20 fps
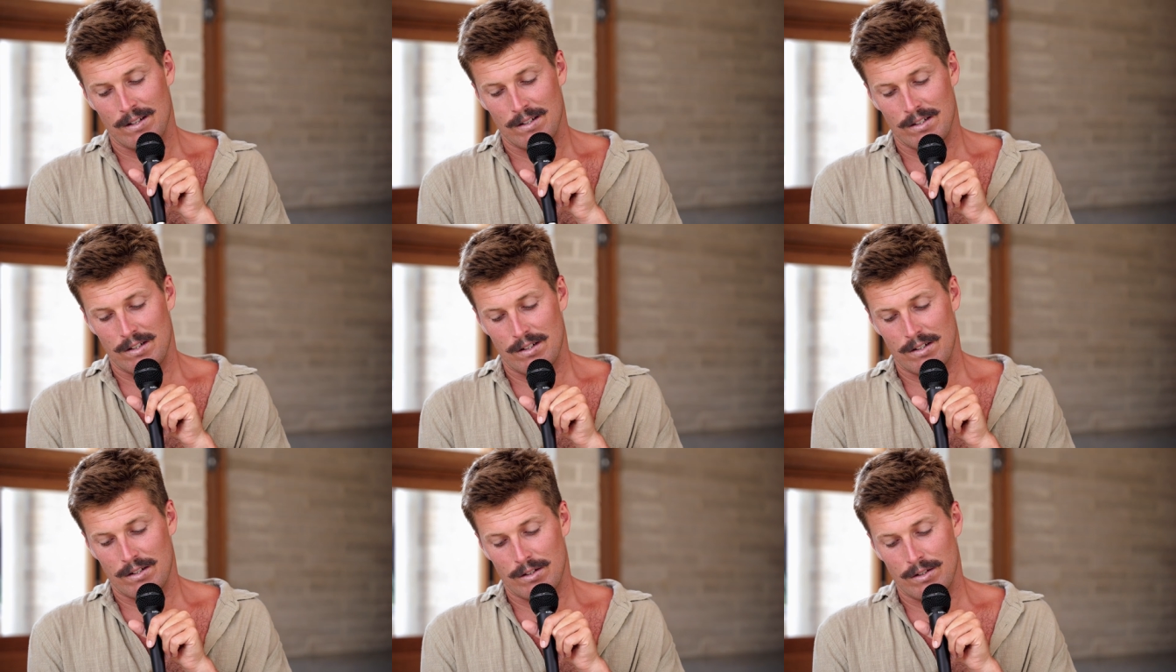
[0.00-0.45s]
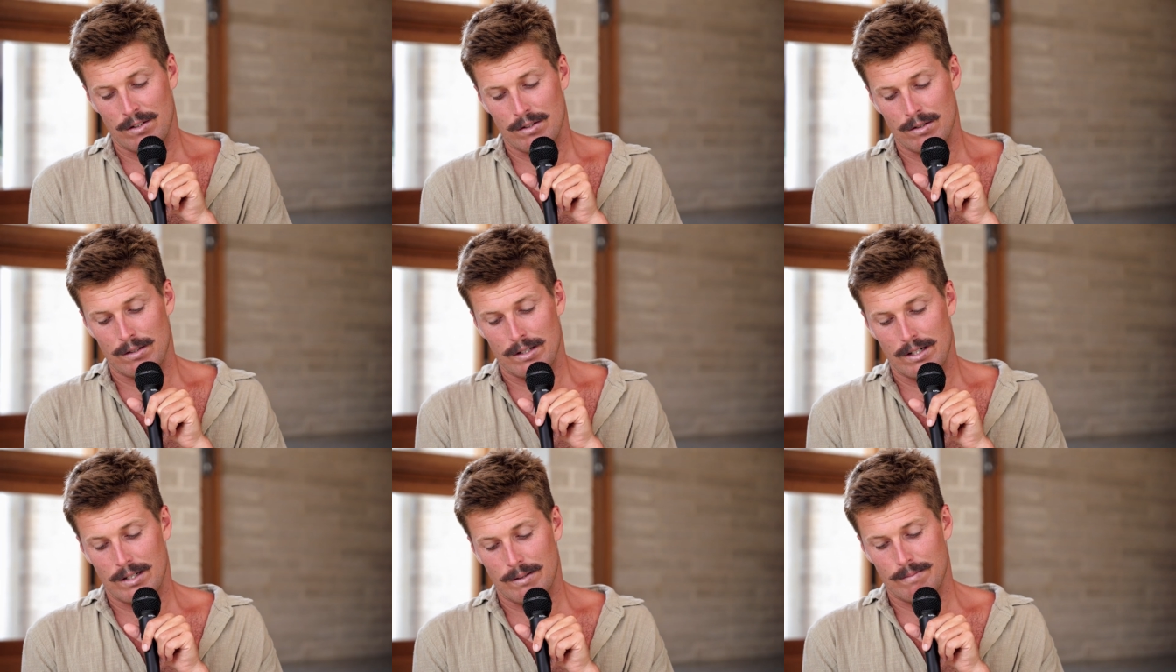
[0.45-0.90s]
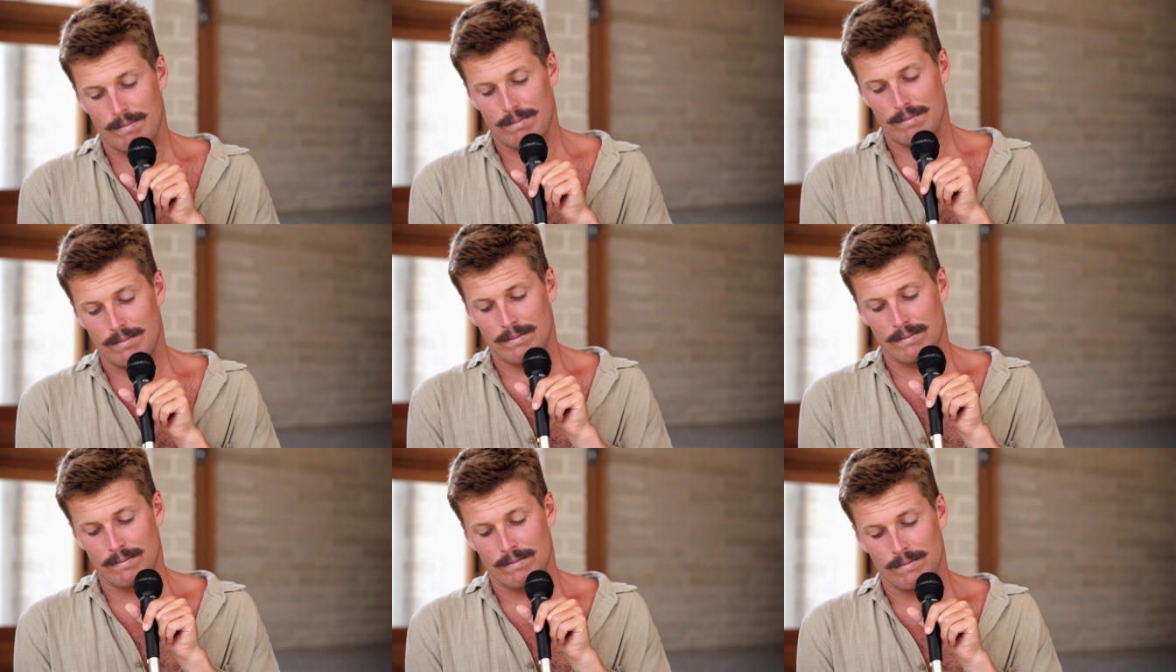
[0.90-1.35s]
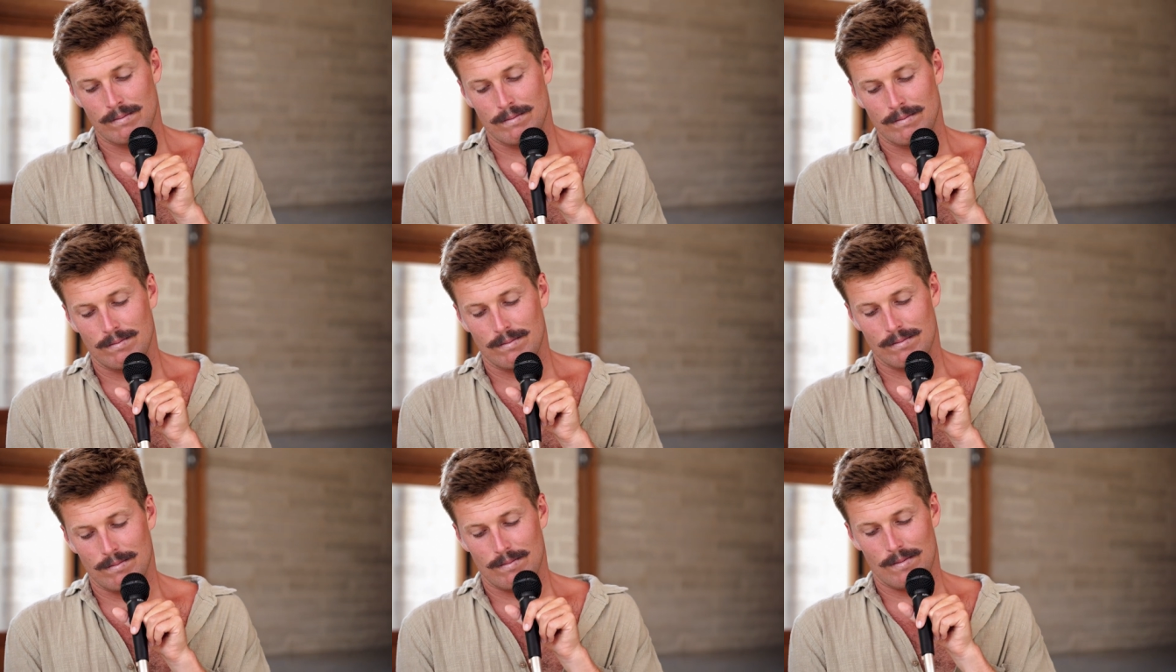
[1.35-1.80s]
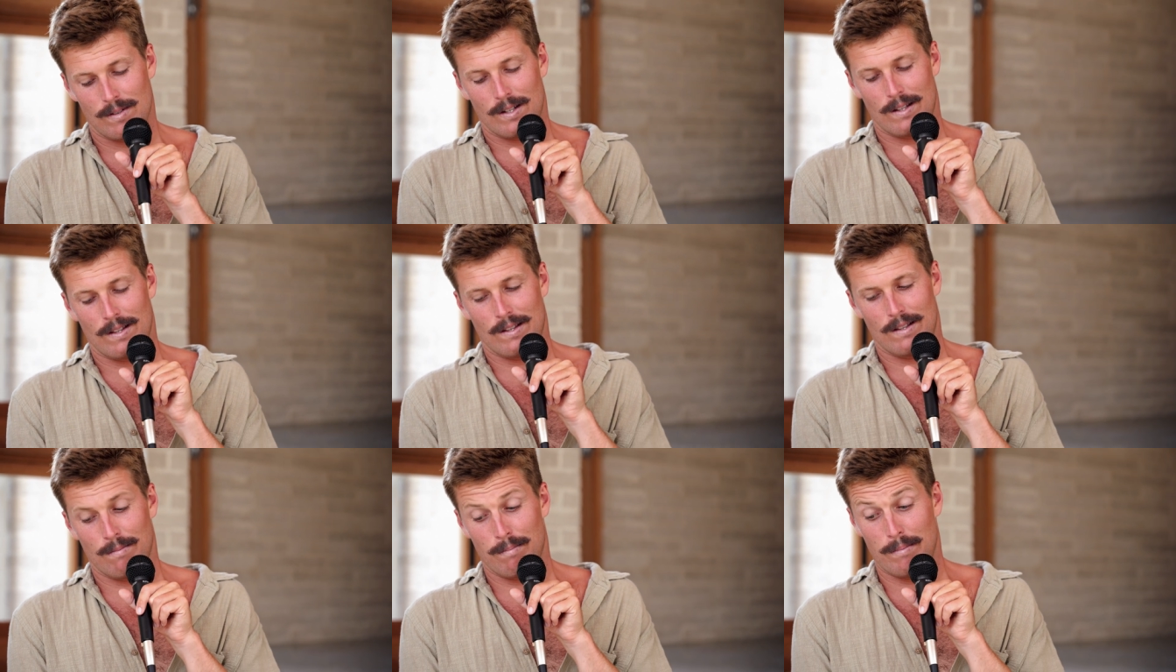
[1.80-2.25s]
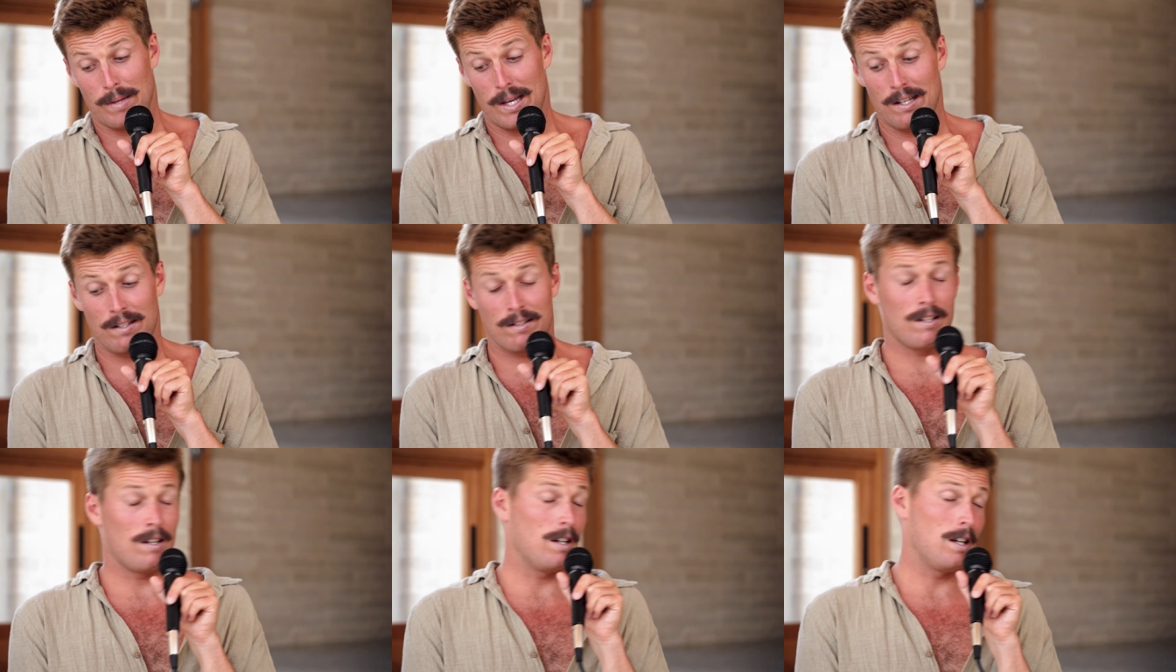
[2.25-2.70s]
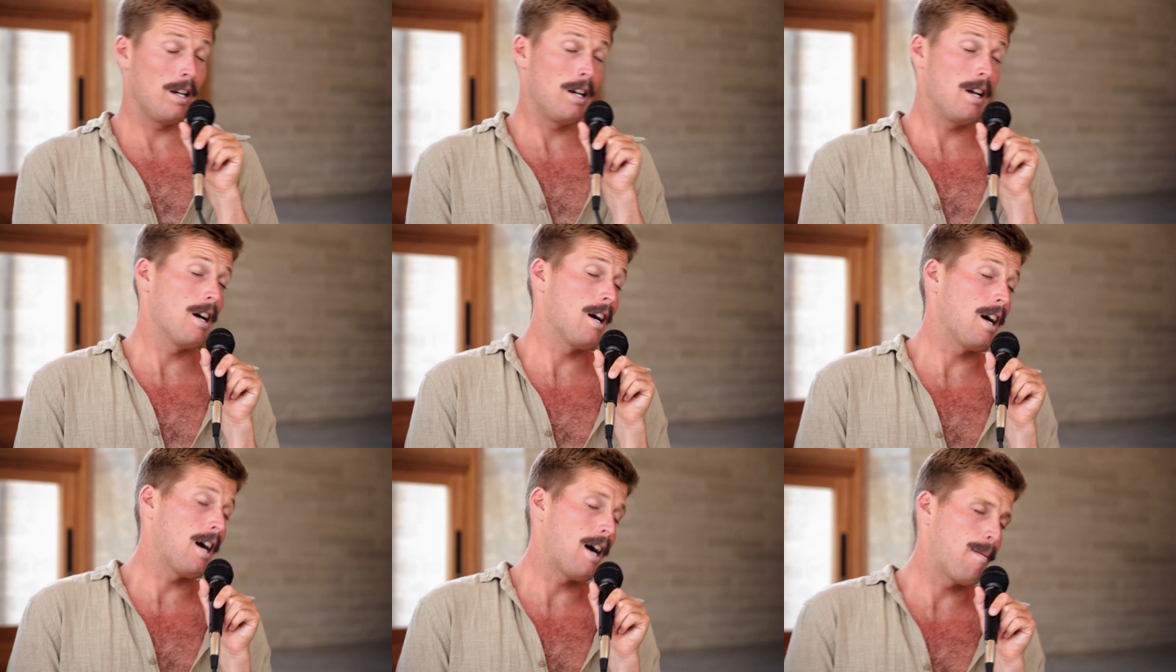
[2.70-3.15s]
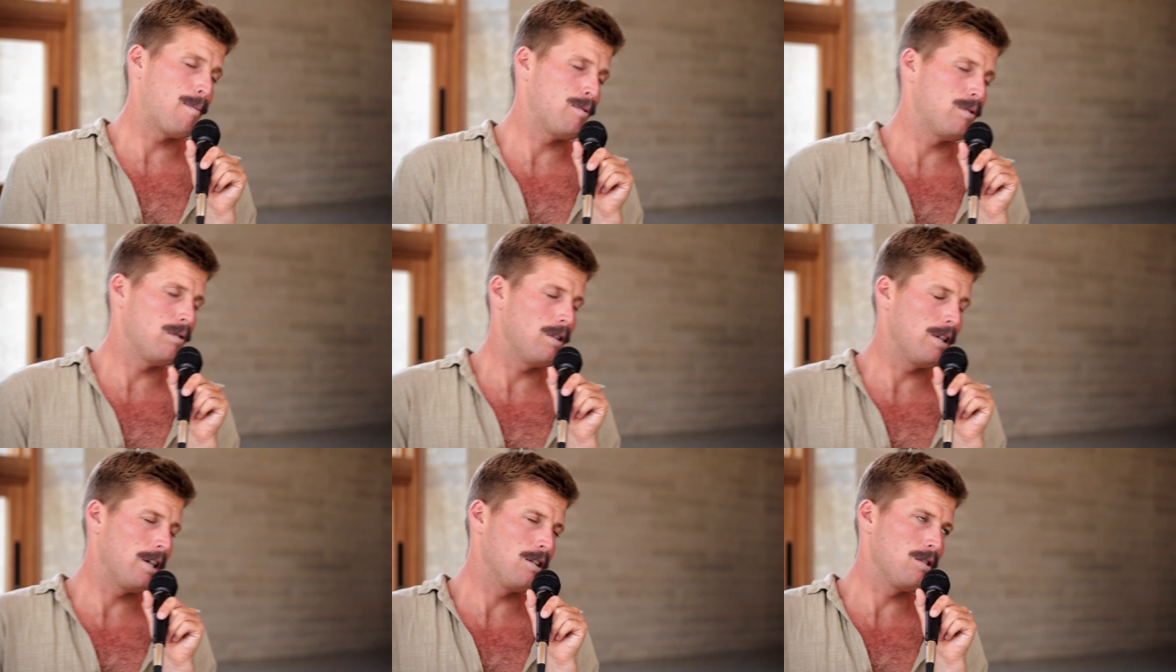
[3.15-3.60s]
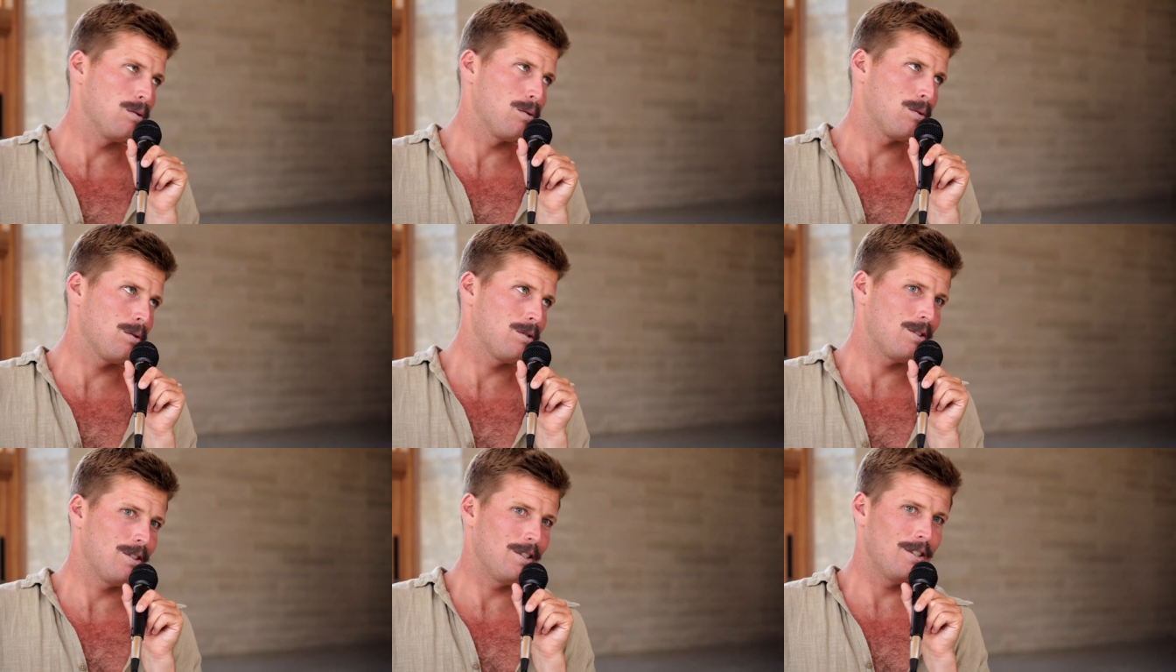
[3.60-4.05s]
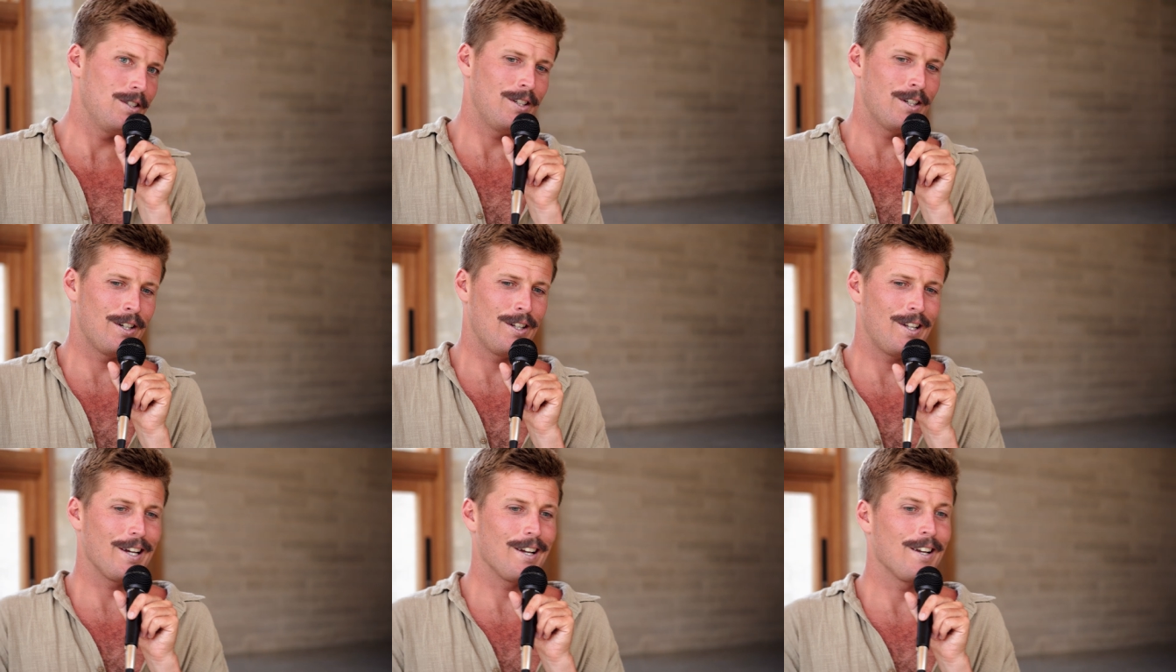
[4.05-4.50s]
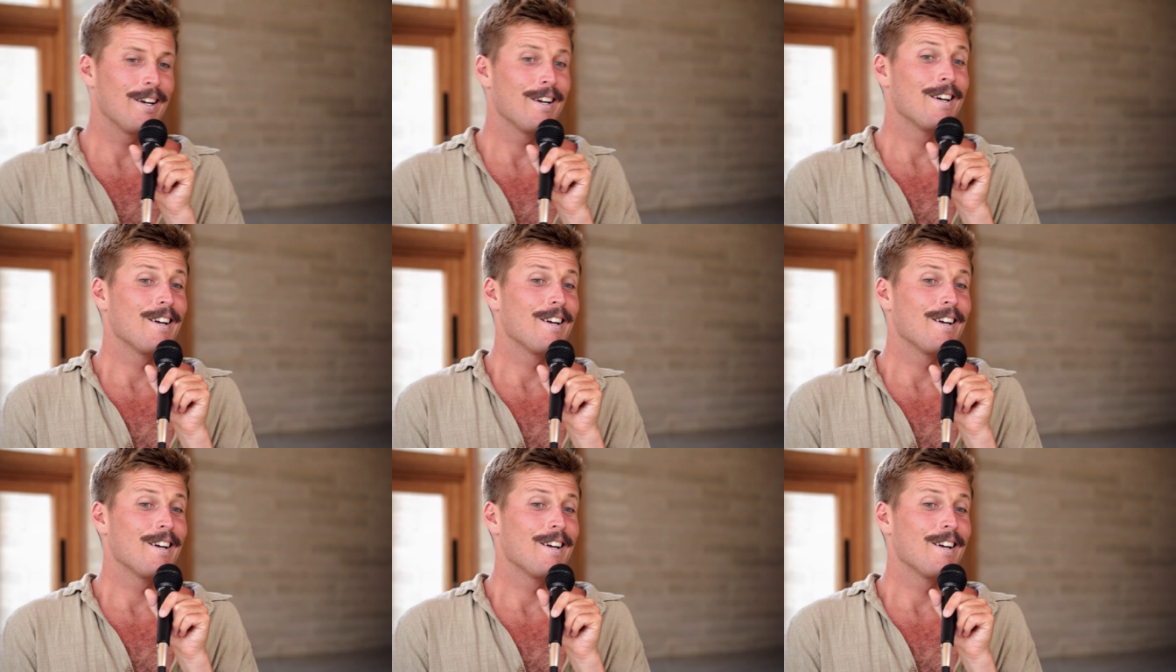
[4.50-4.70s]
You know, you're um, me sitting here absolutely exhausted. You know, like,